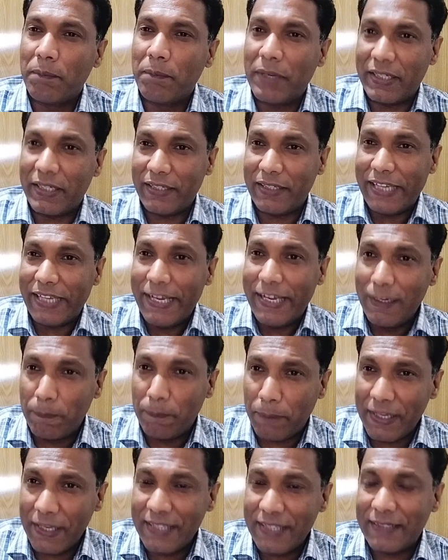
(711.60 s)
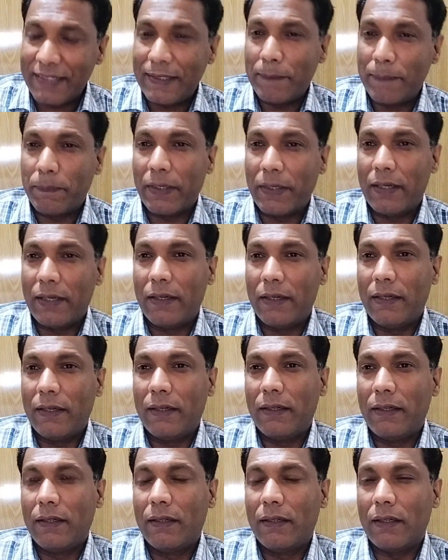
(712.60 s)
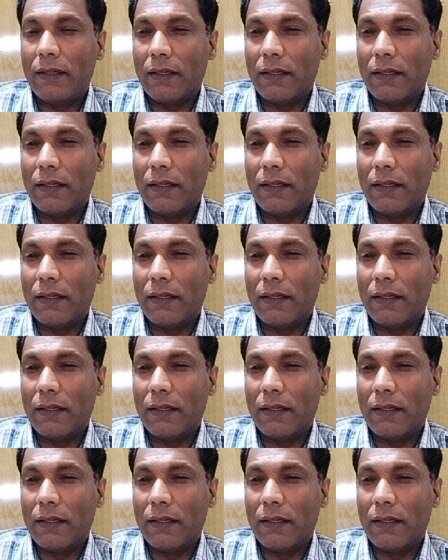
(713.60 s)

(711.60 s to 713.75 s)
But in principle,